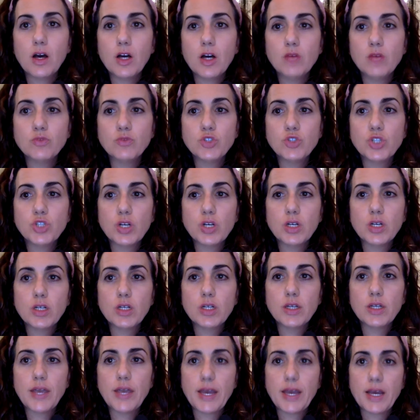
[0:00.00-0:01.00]

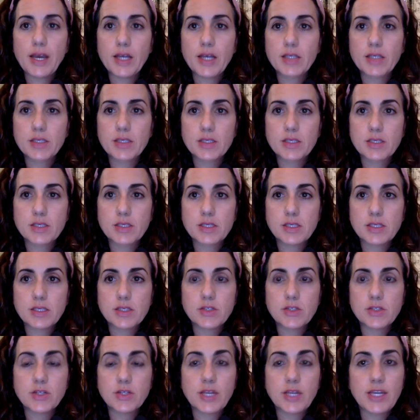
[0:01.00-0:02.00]
John asks, is
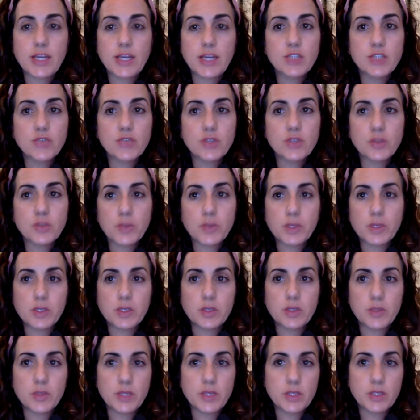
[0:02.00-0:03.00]
there an age for the building
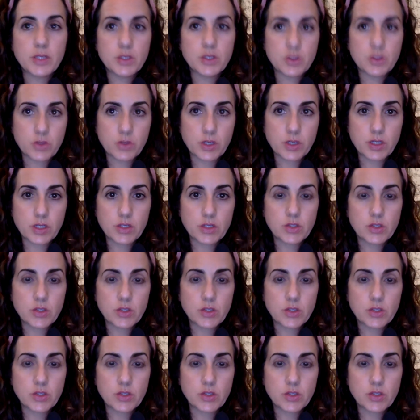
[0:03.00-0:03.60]
to be historic?